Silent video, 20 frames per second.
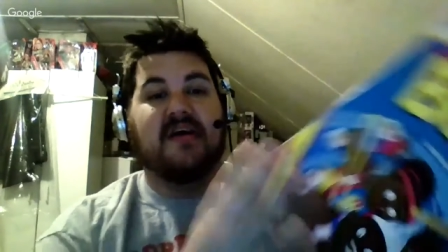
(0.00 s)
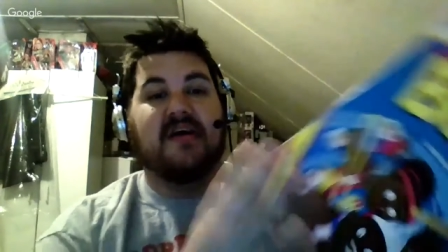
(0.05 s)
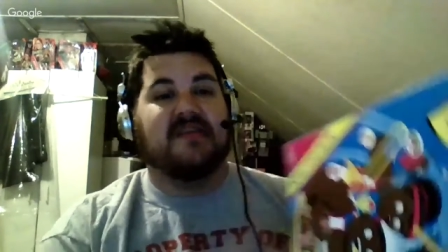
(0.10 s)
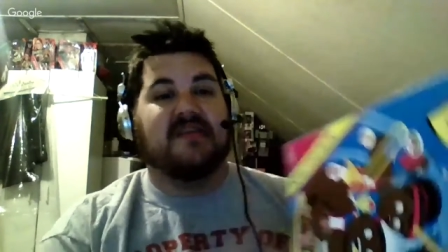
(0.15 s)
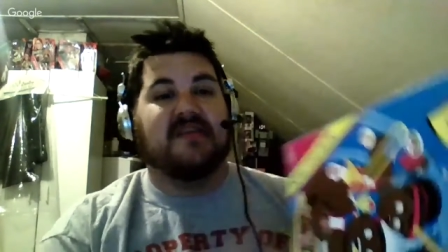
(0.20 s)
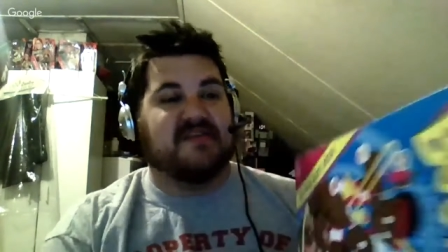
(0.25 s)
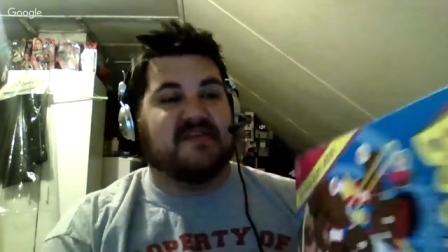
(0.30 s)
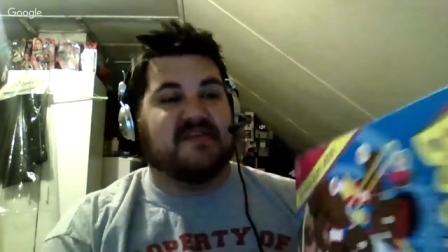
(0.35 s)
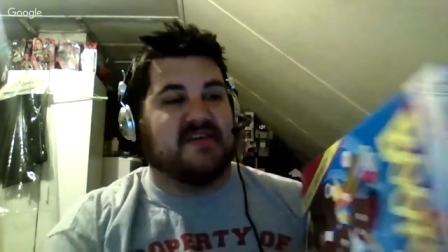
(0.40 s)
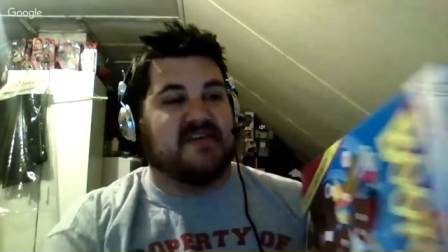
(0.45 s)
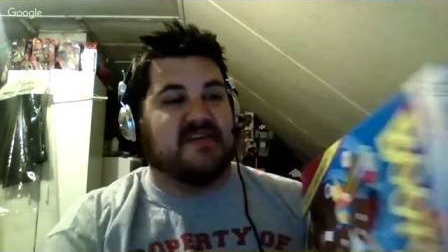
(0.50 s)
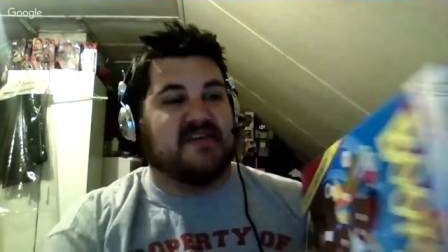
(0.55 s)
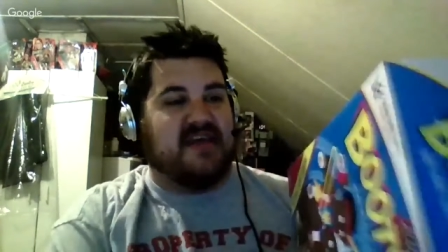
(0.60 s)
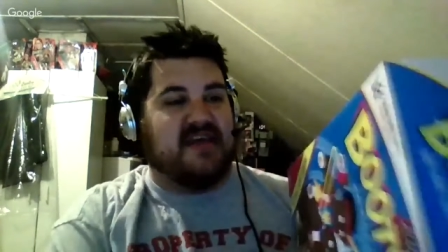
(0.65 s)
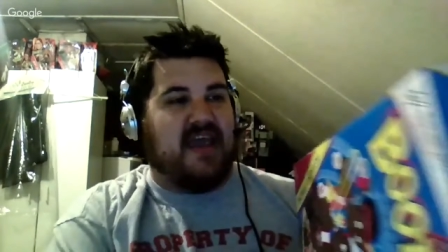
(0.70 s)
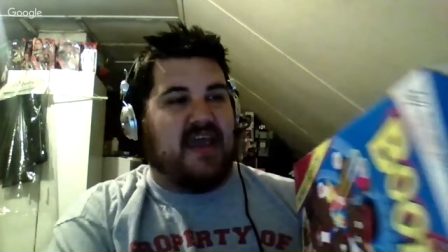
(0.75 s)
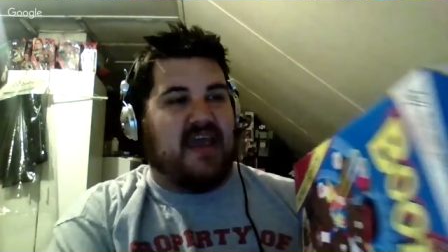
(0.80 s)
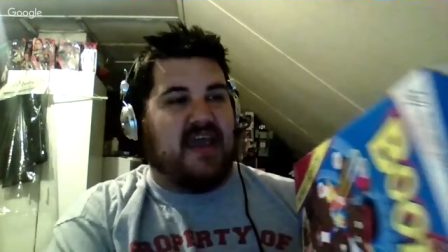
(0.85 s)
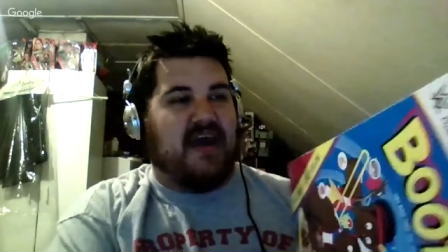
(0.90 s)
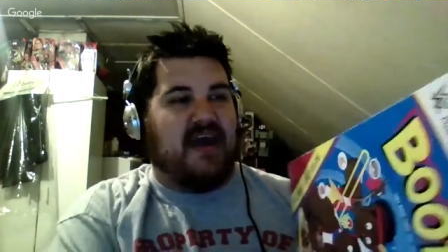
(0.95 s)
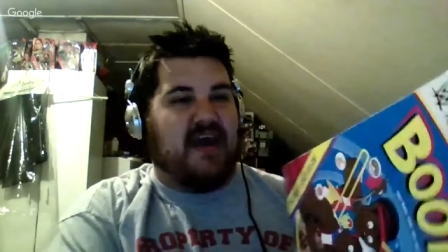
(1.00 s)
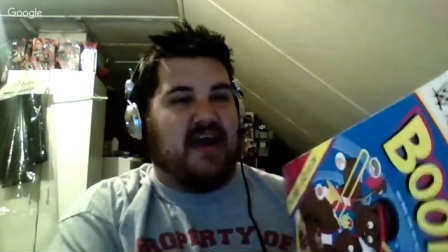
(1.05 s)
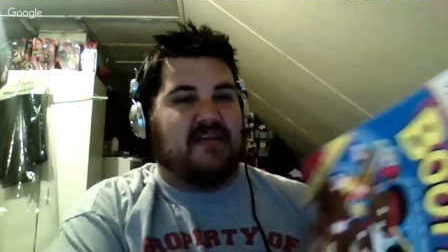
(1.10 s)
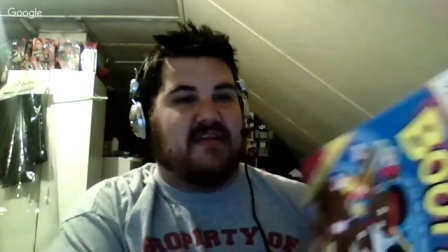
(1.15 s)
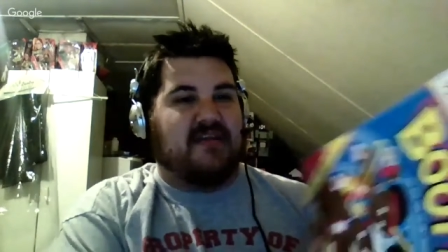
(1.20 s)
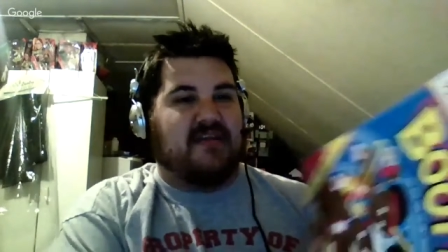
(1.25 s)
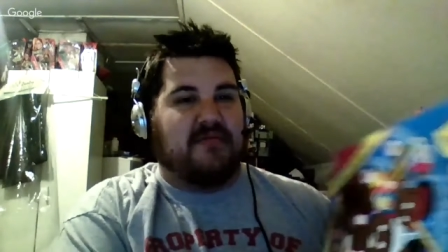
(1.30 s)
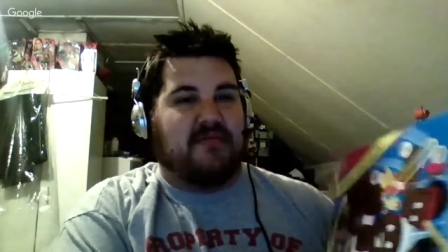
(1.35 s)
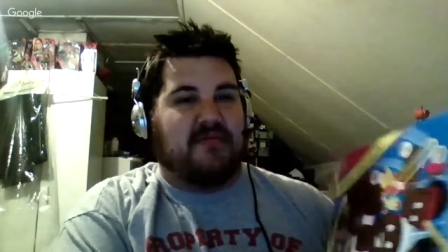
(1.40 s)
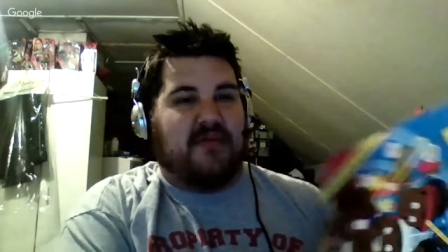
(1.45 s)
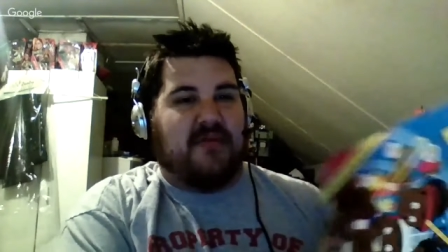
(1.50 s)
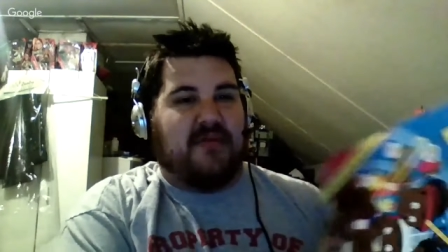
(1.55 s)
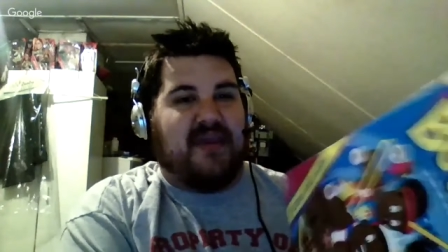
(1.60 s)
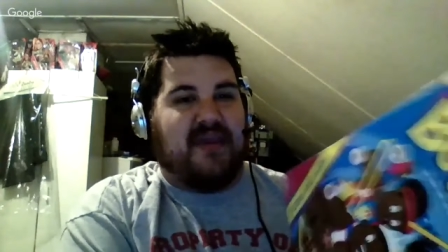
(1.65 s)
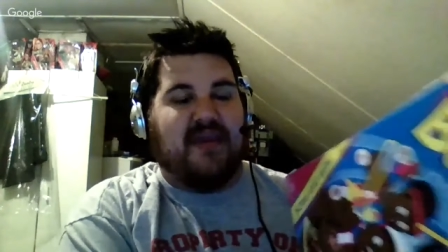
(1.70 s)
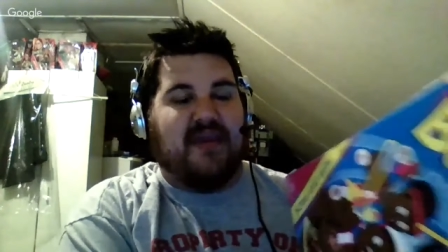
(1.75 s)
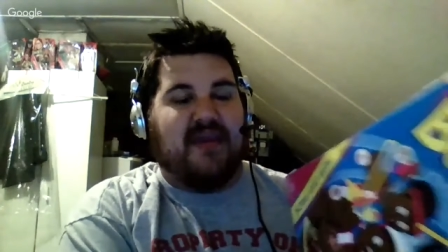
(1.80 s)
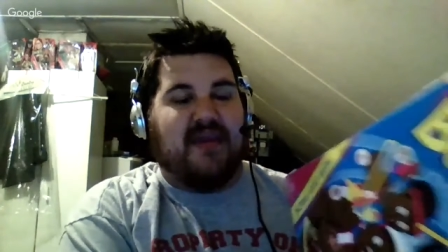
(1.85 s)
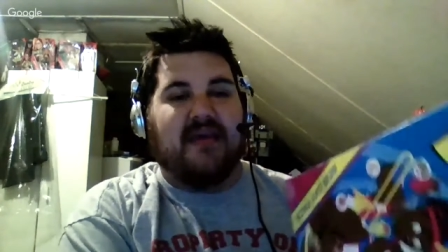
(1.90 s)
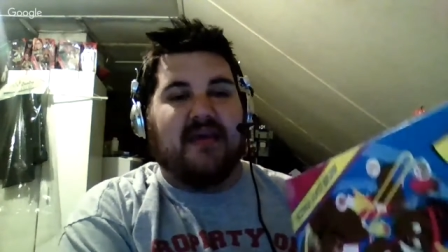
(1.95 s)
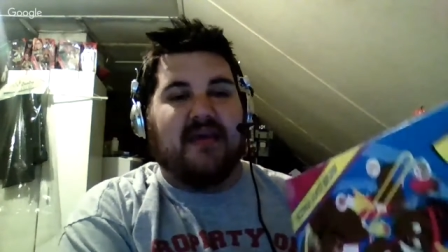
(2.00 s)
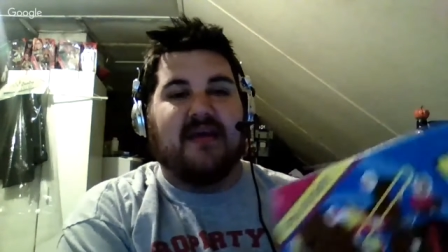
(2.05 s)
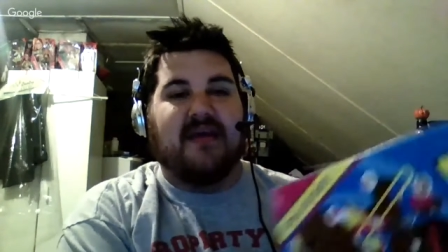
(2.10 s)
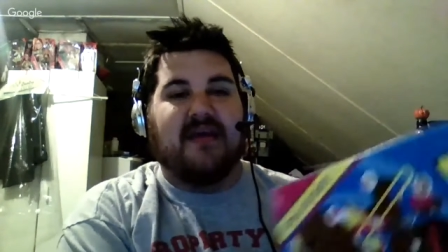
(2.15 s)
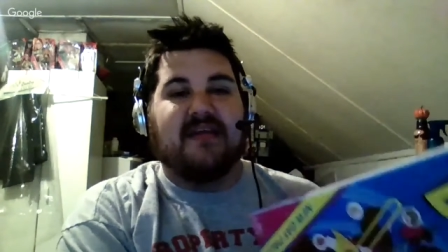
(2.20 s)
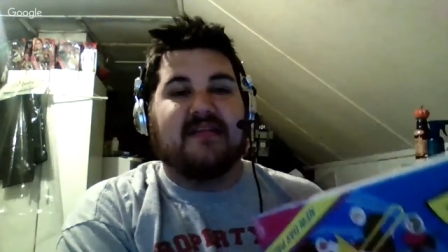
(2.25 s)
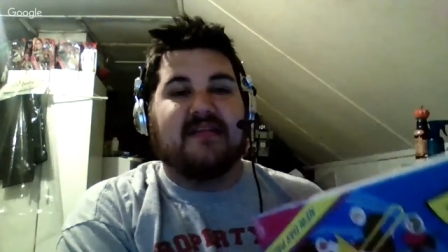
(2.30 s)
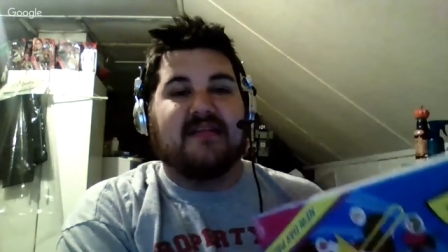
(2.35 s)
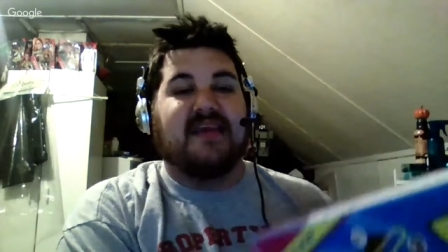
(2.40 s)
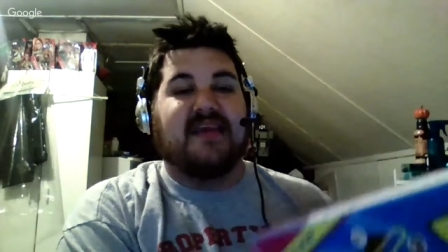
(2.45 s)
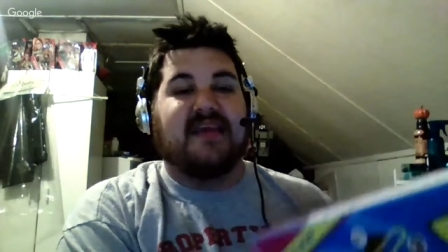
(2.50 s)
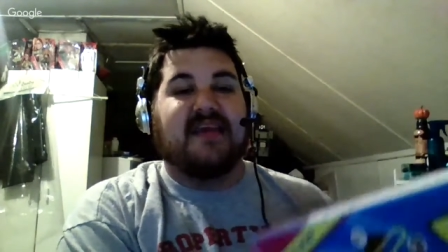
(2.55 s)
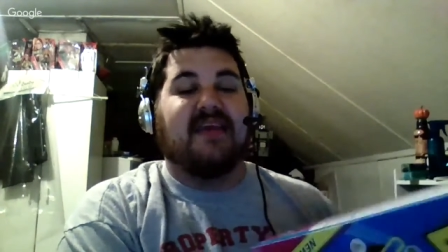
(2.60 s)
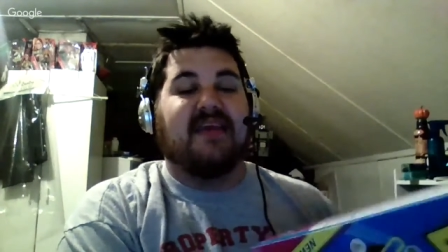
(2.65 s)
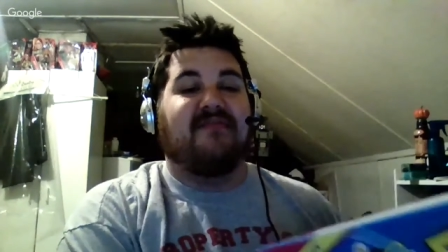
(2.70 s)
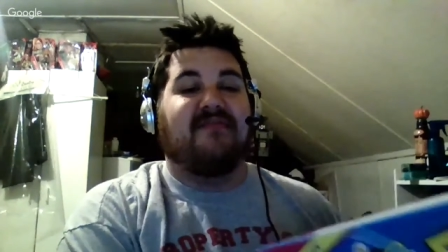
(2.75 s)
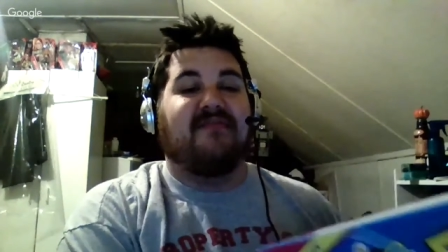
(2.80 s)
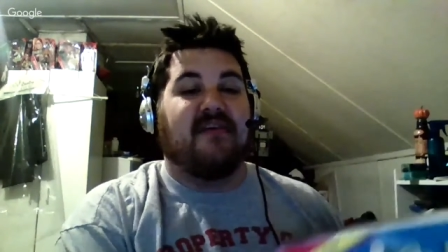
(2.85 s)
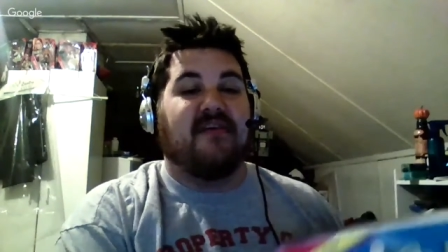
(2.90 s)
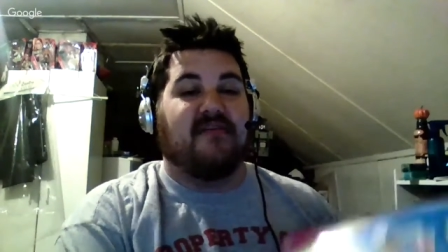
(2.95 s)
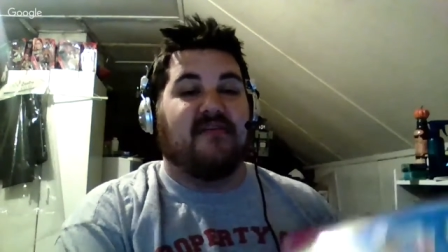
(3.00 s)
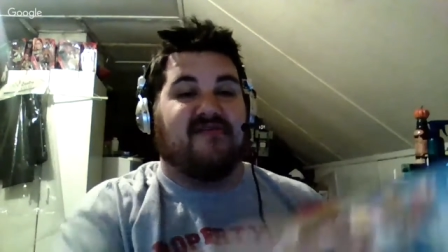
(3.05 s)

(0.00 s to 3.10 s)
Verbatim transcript: This is a uh, WWE Elite figure